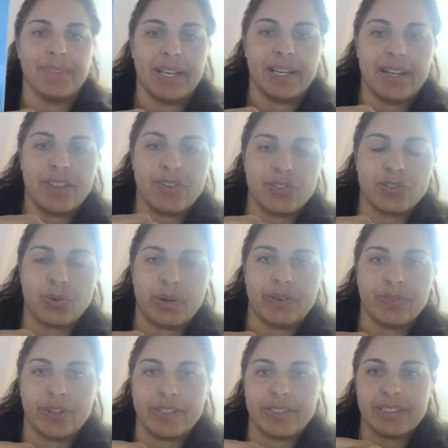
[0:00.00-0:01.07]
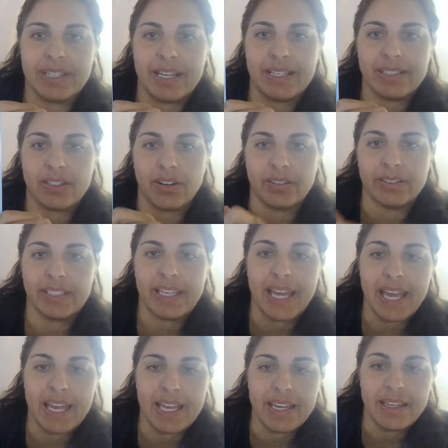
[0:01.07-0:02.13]
I got another story for us today. It's called
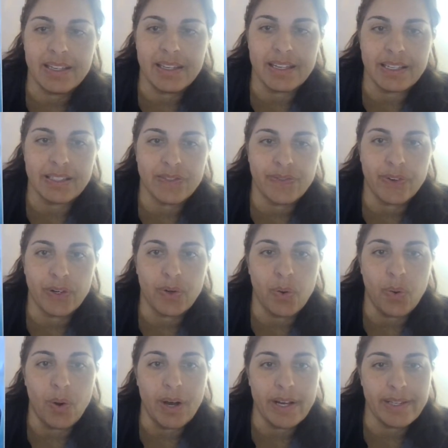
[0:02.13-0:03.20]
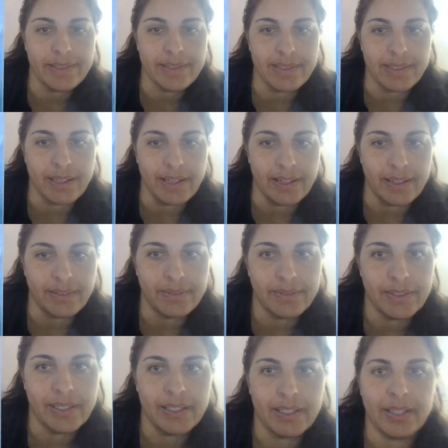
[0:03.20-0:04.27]
K is for Kwanzaa.
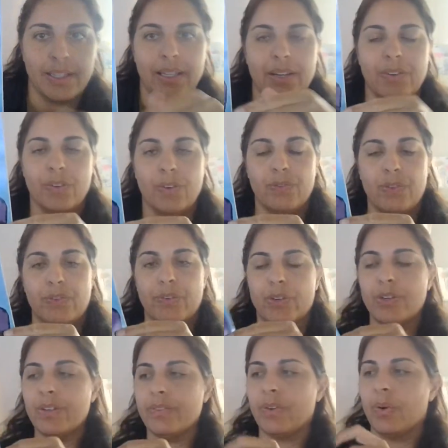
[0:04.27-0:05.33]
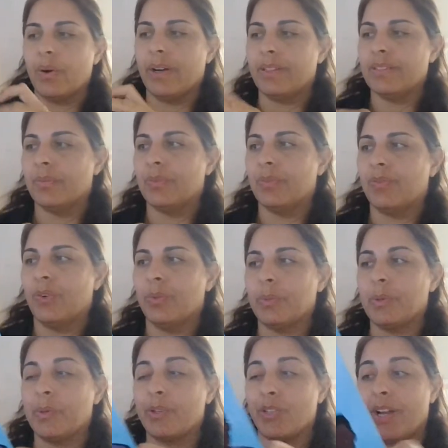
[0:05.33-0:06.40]
I don't know if you've heard of Kwanzaa before, but
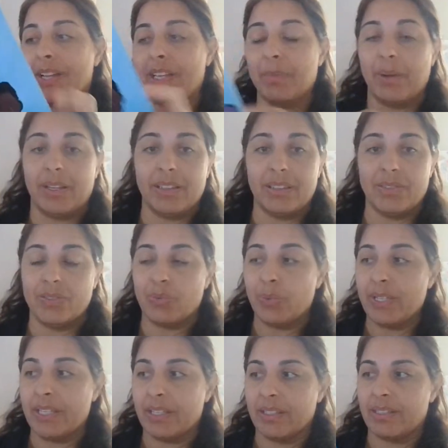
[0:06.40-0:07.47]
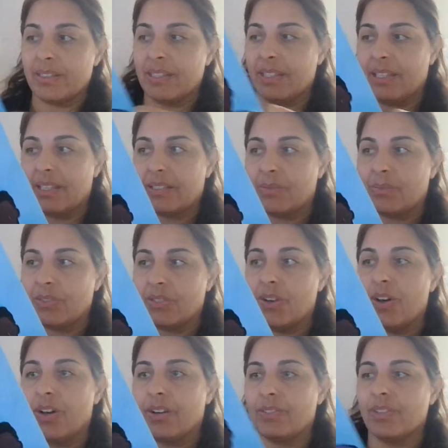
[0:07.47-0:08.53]
we were talking about it this week and singing some
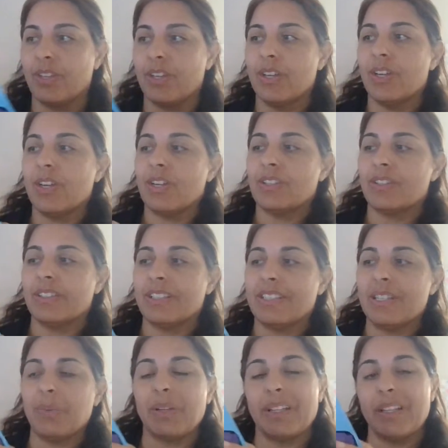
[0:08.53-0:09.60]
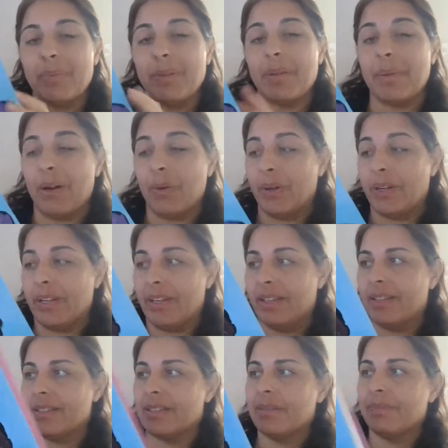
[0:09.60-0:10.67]
songs. So let's see a little bit about what it
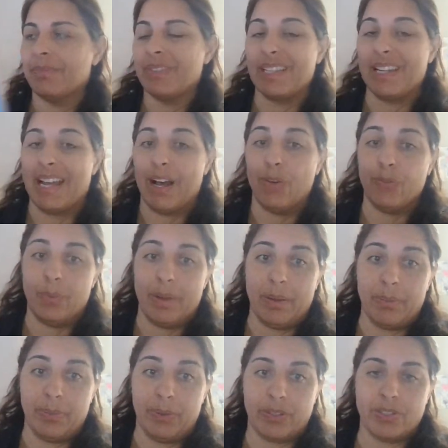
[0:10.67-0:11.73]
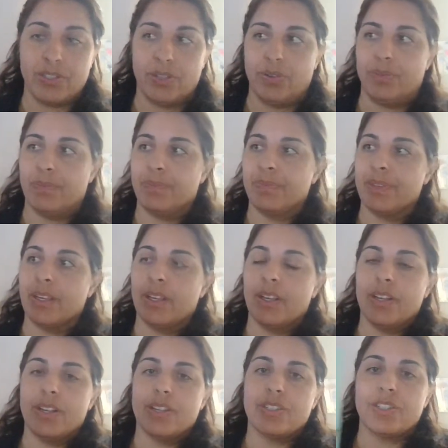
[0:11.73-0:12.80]
is. It's an alphabet book too.
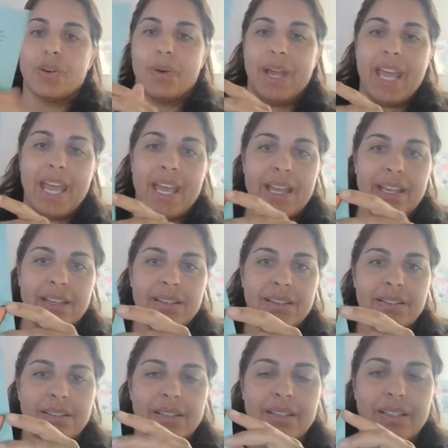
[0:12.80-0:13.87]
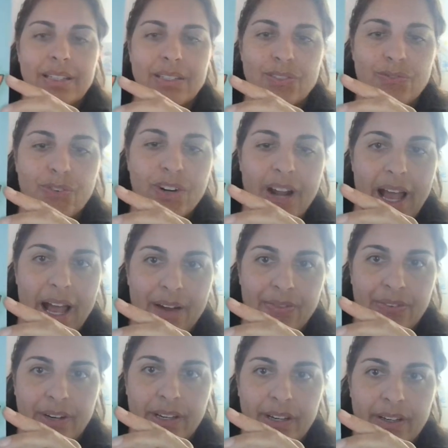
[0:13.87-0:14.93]
So A is for
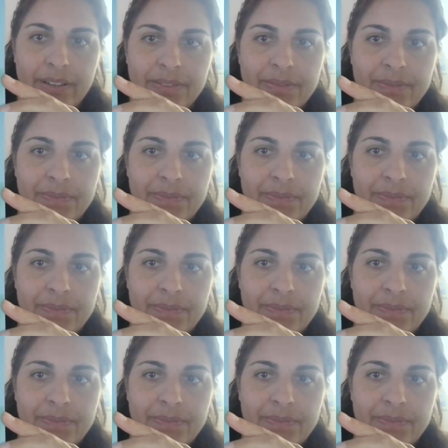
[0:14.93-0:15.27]
Africa.